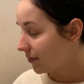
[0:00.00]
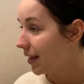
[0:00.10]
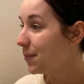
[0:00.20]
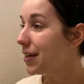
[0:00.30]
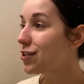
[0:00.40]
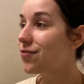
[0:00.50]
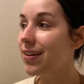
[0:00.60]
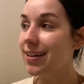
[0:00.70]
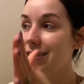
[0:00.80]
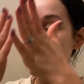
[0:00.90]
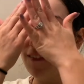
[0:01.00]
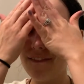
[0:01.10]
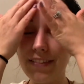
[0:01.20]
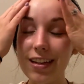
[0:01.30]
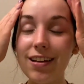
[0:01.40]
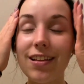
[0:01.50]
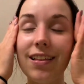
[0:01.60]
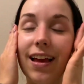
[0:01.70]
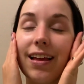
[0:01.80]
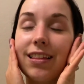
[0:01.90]
and it makes your face feel
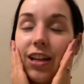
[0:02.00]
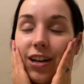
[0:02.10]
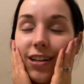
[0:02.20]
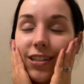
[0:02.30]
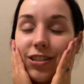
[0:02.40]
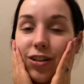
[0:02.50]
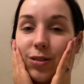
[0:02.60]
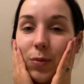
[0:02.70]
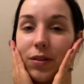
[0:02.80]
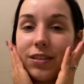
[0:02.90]
and look so smooth.